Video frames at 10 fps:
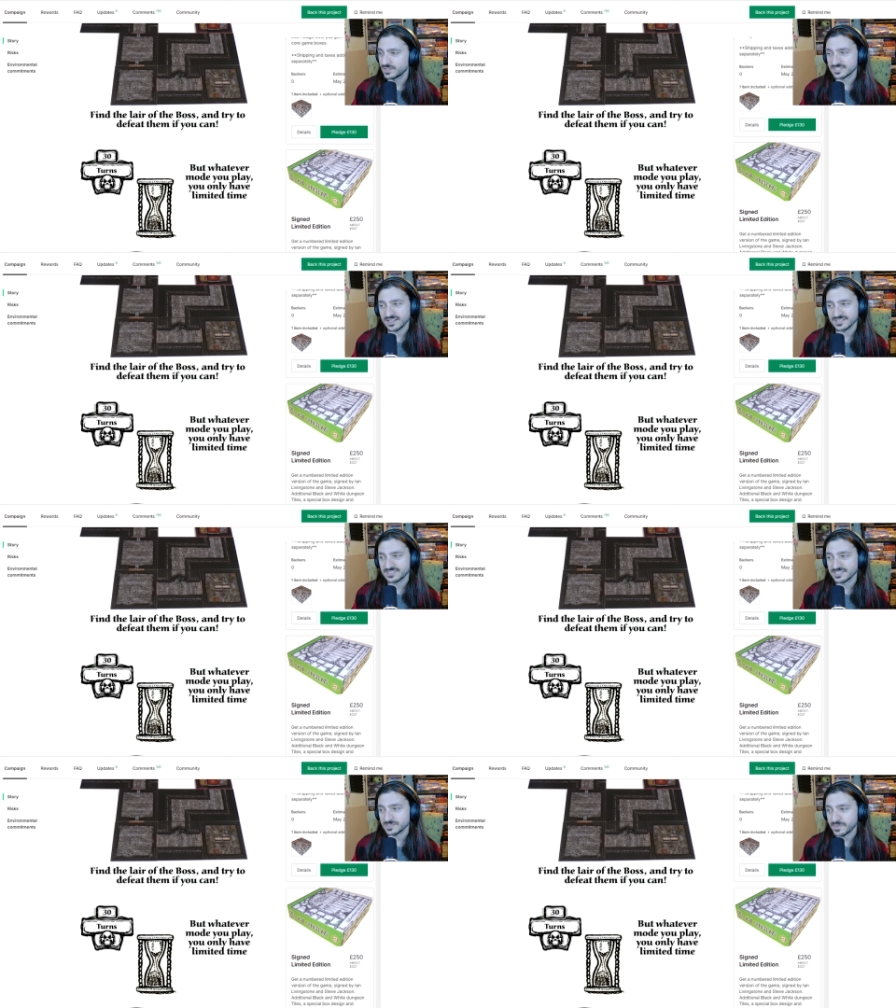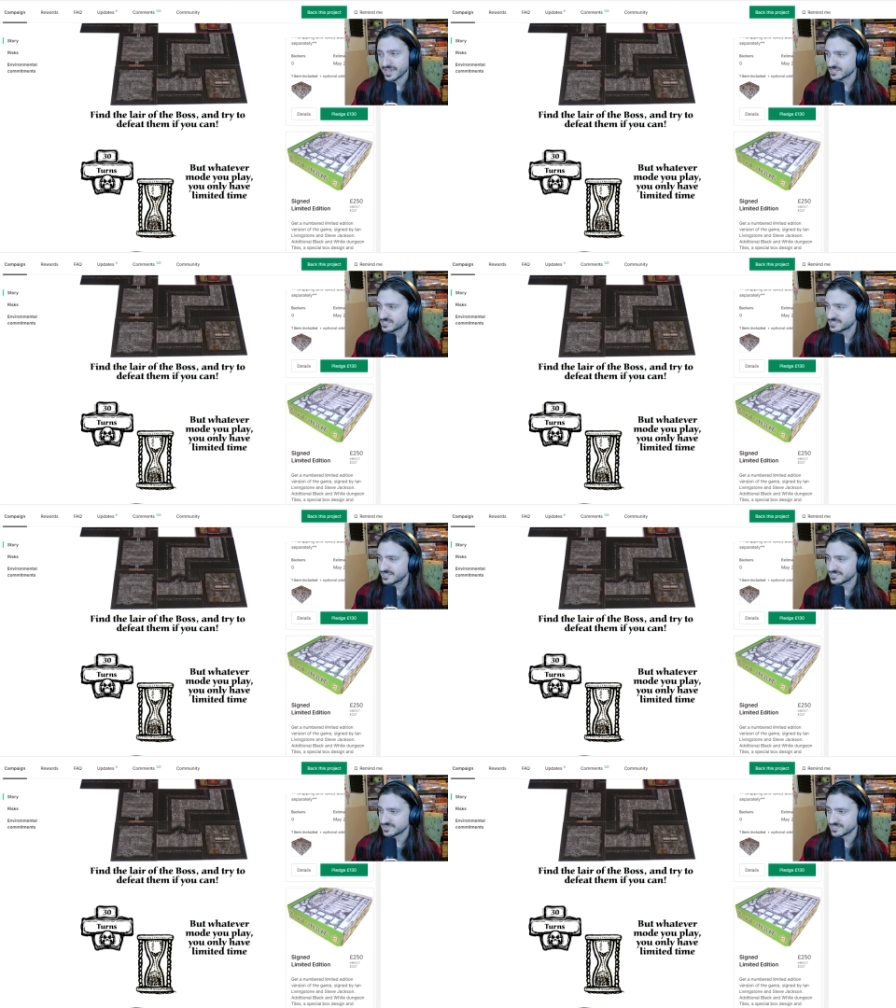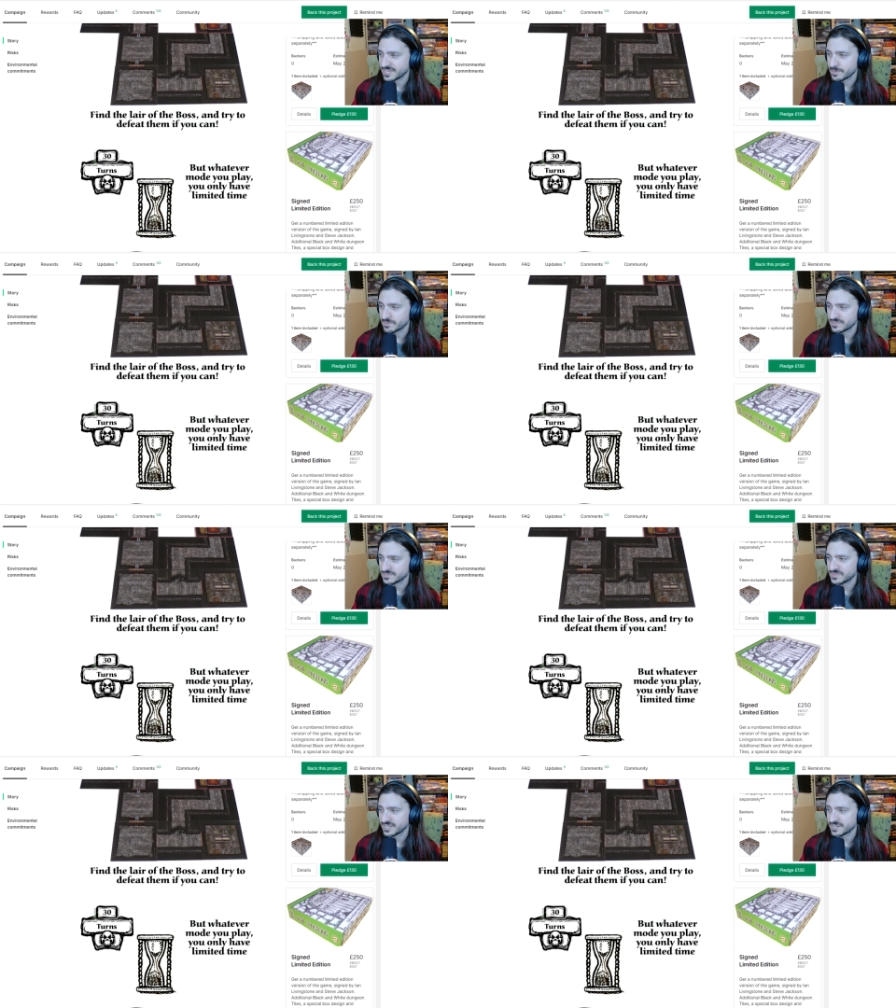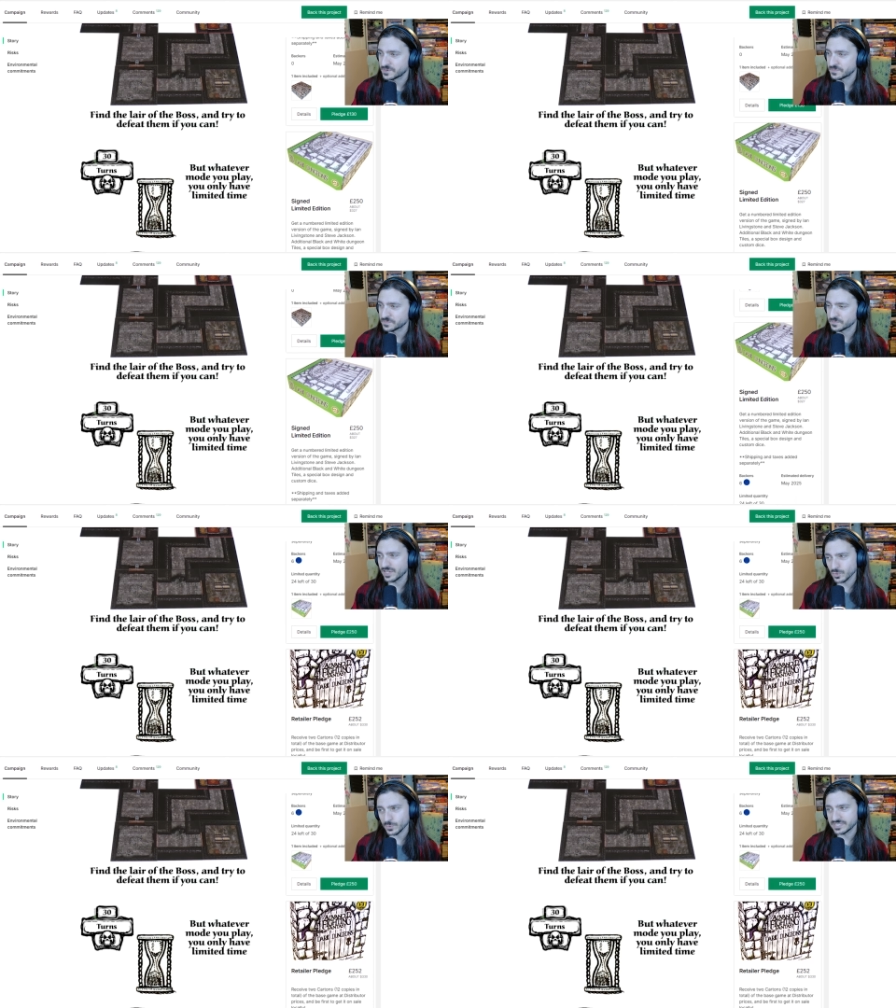It's got six backers as of the time of this video. And